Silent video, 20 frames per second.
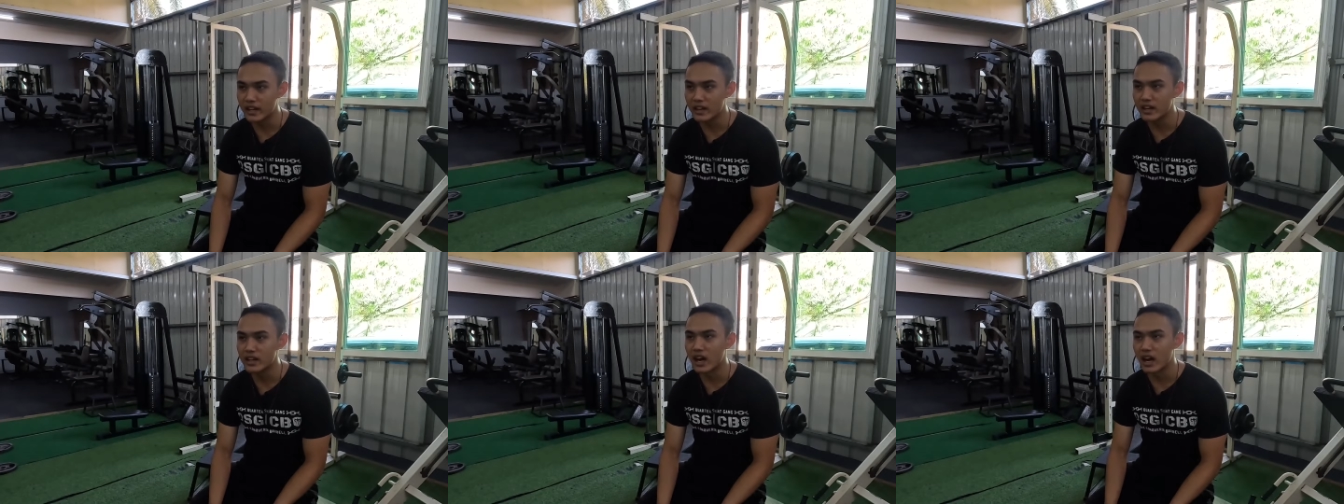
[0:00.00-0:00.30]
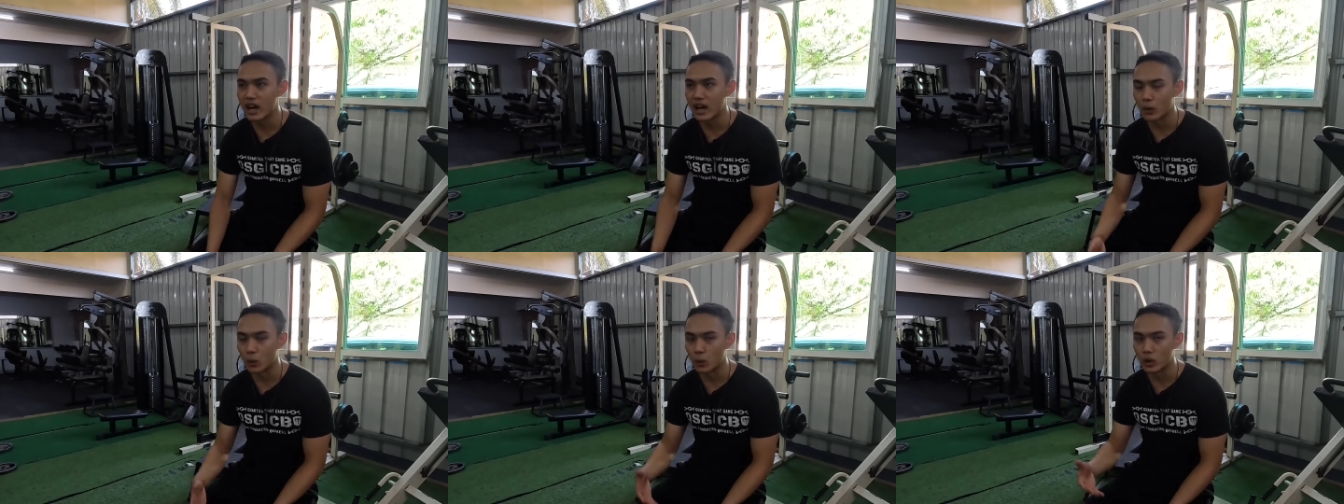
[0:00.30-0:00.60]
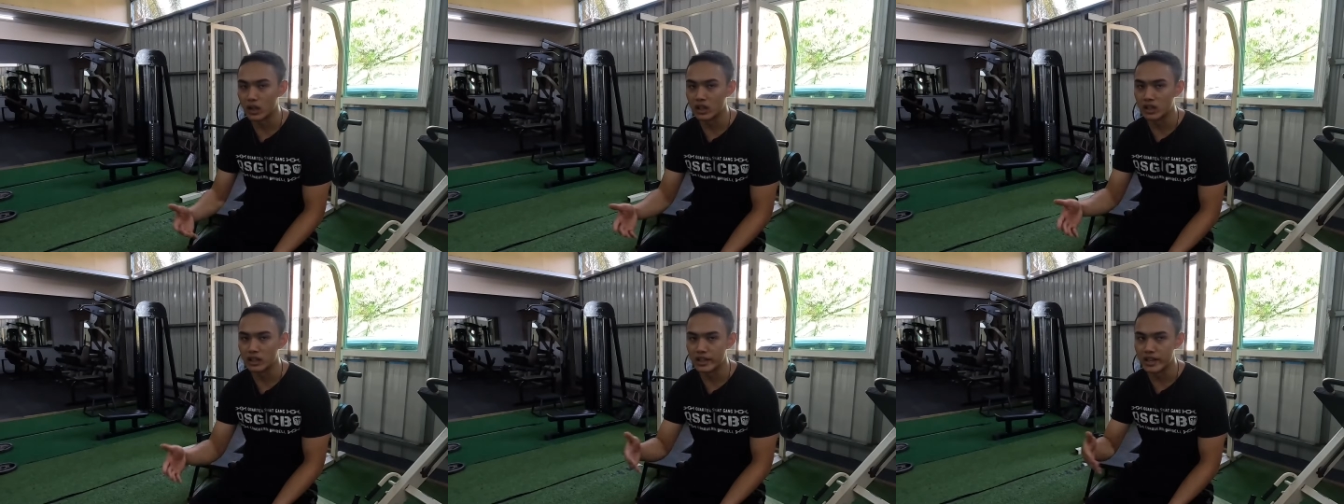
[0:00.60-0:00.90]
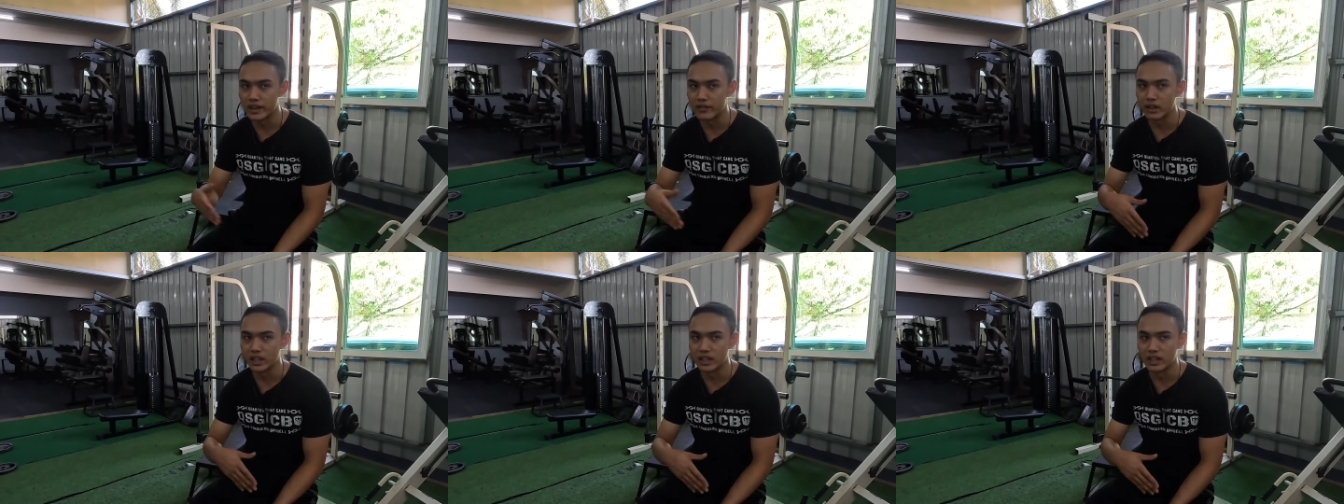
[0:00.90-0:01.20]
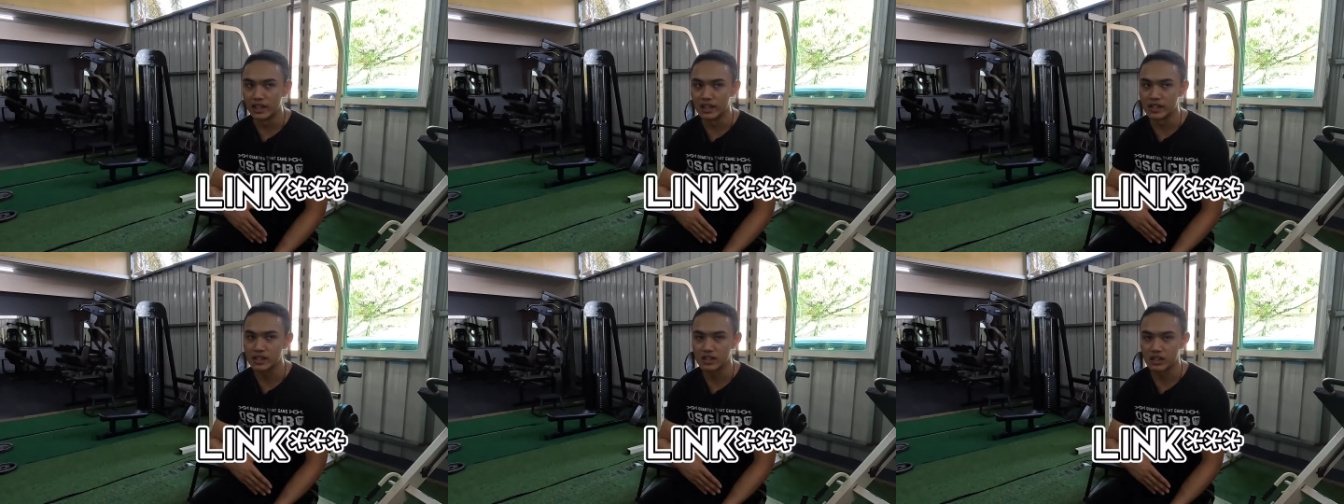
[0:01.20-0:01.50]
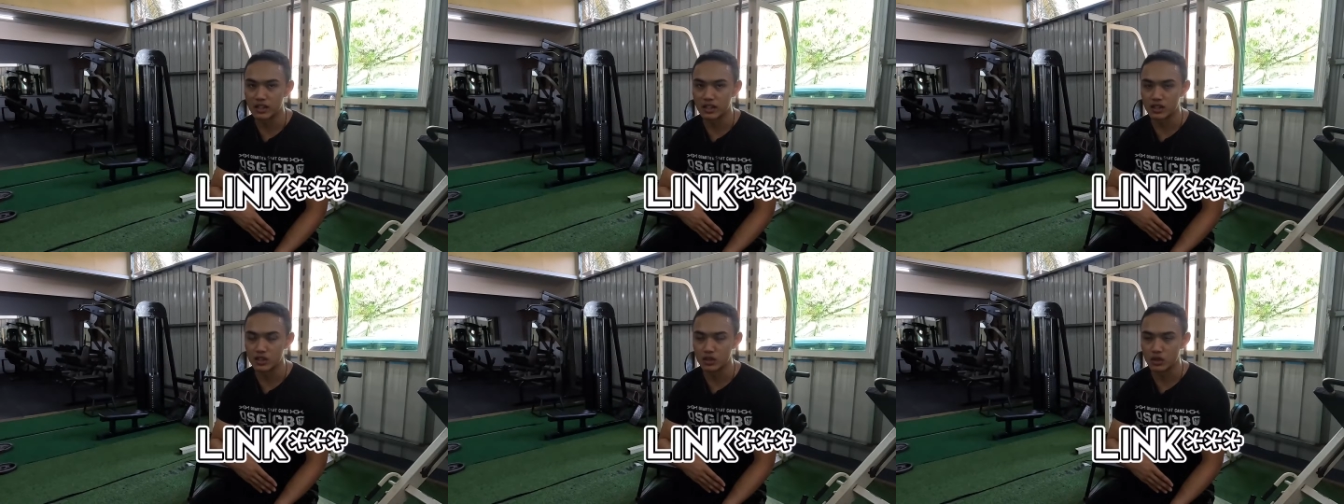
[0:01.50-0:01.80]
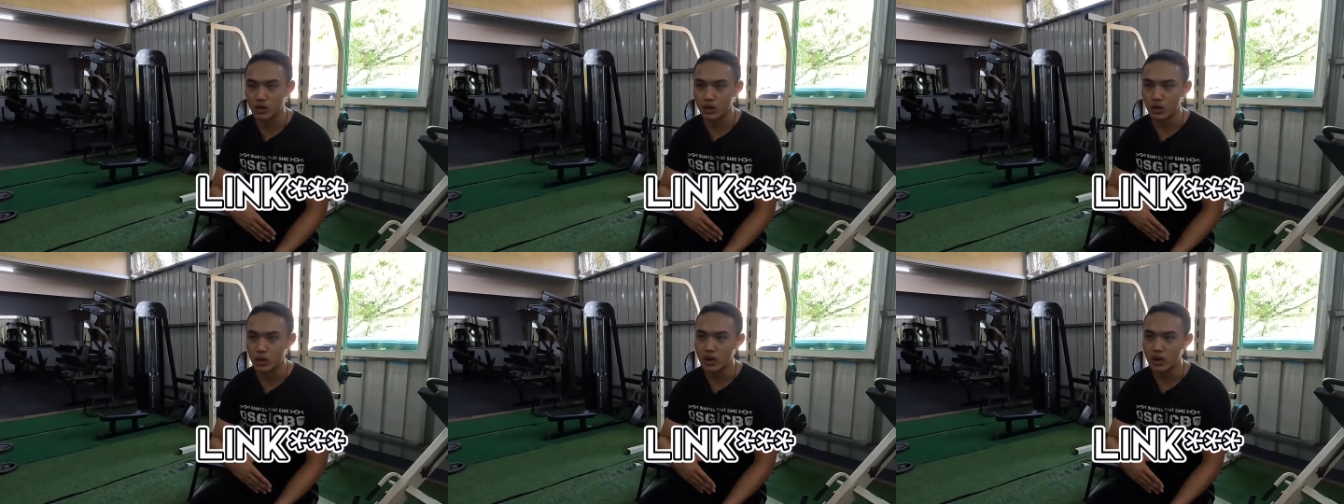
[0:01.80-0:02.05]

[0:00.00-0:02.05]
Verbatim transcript: I will leave a list to